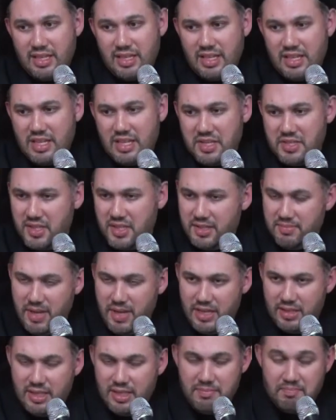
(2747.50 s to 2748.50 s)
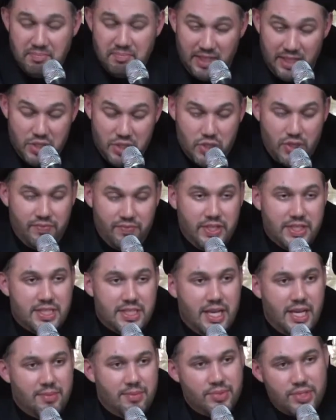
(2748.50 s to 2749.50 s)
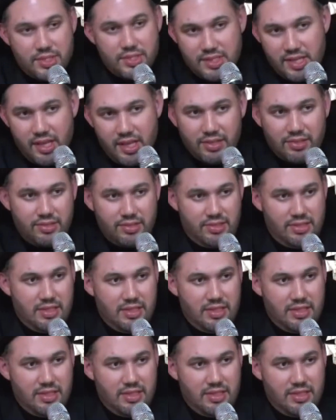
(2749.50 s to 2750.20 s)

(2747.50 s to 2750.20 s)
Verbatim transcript: Sayyid Mahdi, marja of the time, says yes.